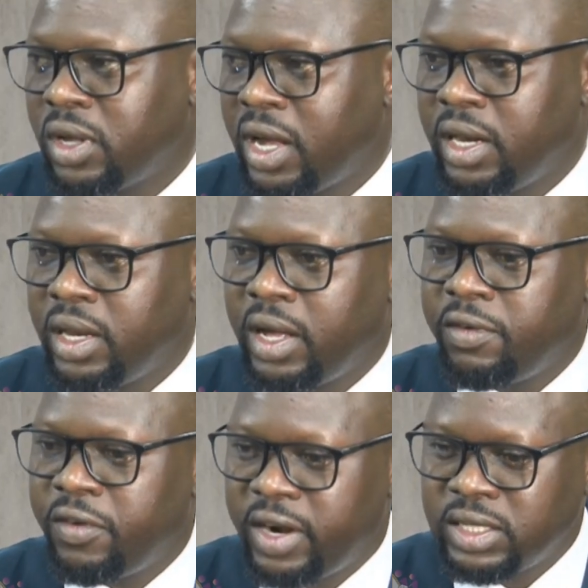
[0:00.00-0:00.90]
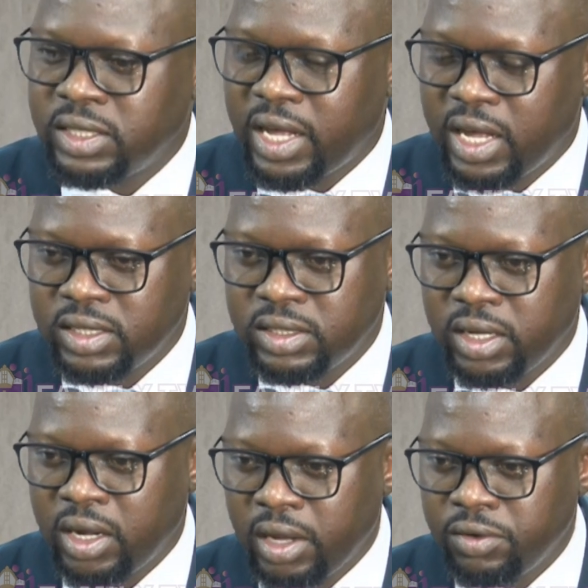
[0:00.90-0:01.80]
And for us as
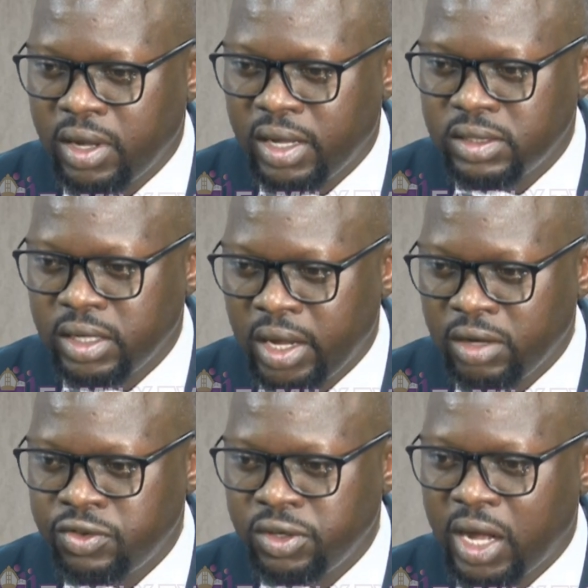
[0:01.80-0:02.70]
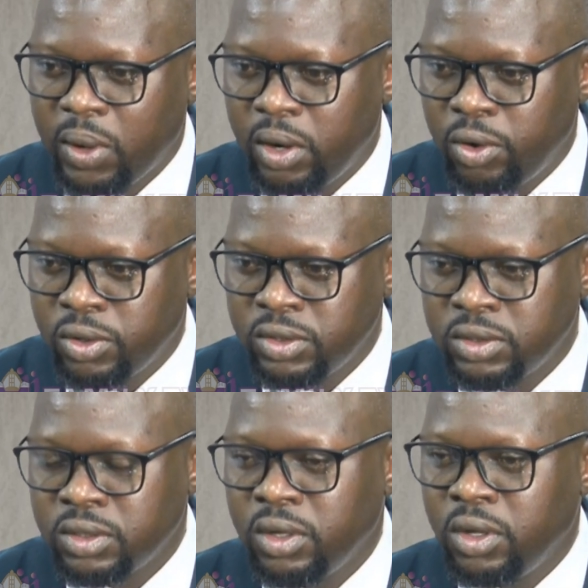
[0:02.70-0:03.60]
a country, our laws,